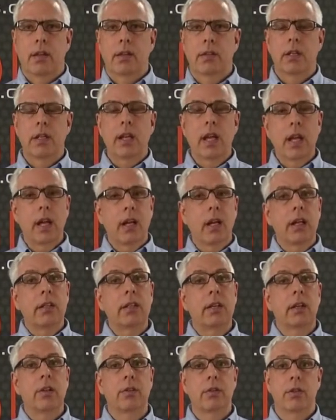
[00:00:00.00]
Today I'd like
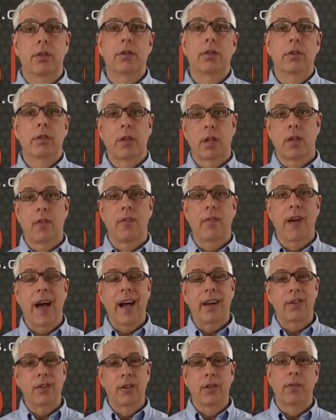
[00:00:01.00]
to introduce you to the
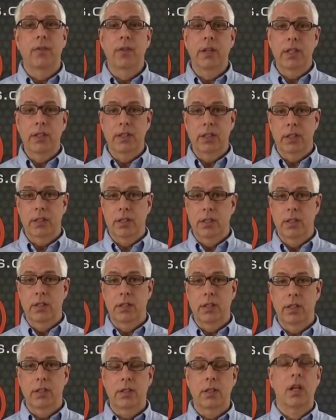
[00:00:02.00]
Factor
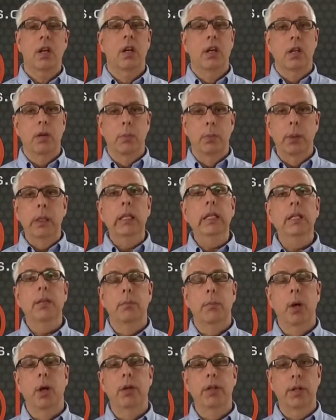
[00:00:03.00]
V66
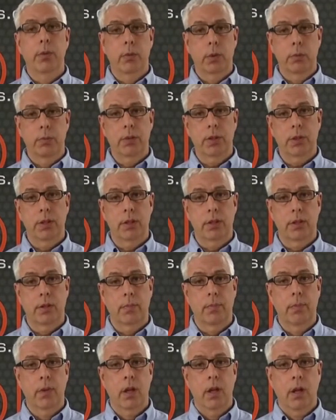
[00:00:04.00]
complete multi-room
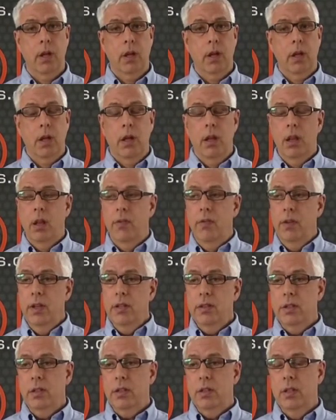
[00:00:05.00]
system. The
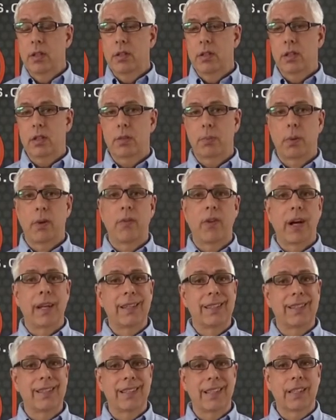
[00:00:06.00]
V66
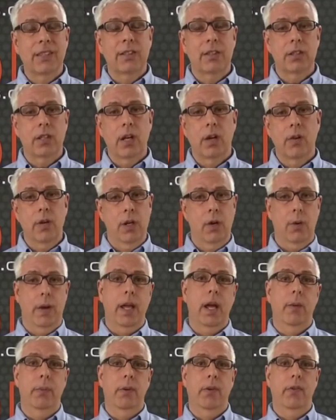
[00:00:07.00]
provides 6 stereo
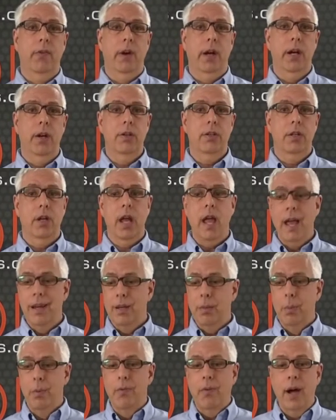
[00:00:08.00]
amplifiers
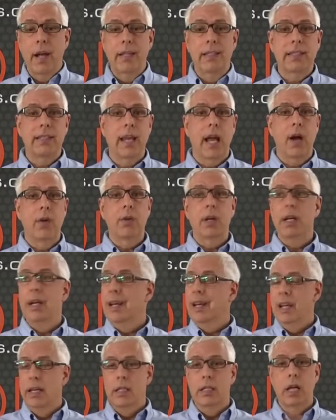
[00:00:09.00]
and can provide sound in
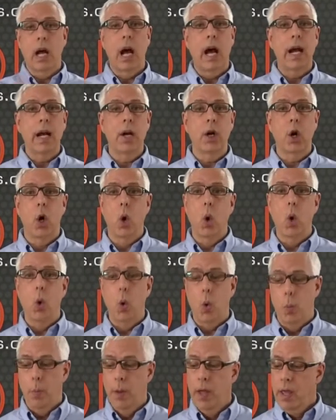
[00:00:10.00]
an entire
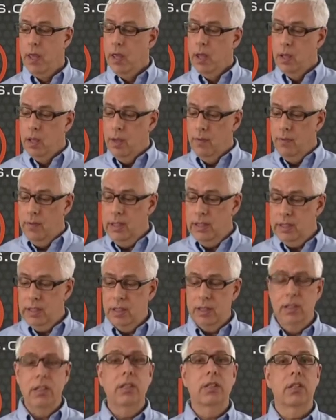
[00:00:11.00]
home. The
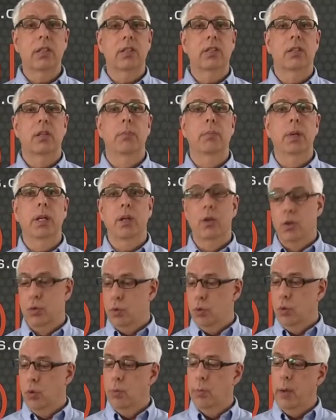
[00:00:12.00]
V66 can be
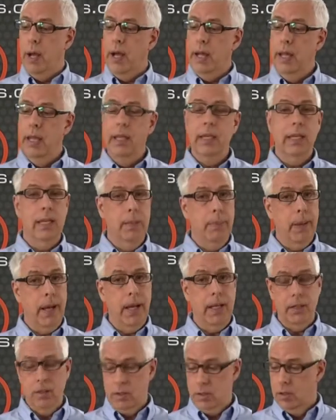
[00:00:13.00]
controlled by
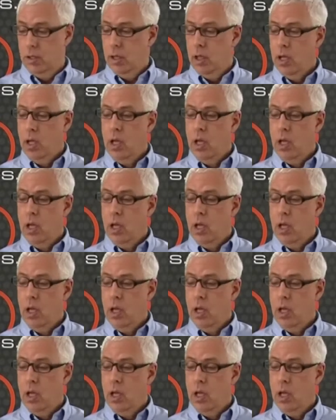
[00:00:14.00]
keypads,